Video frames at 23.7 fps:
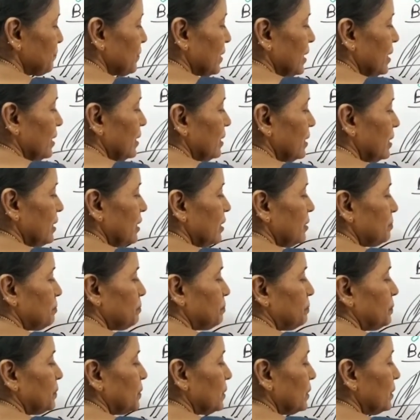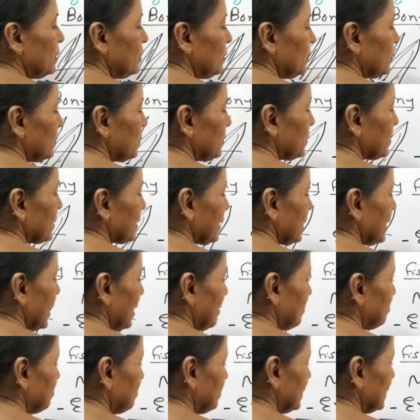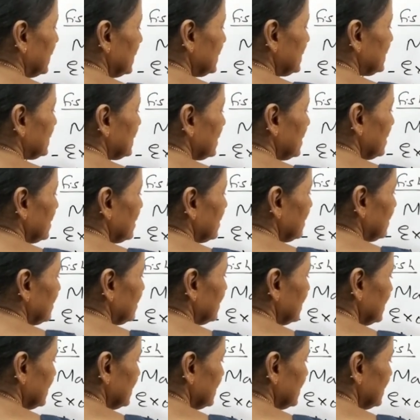Hippocampus. This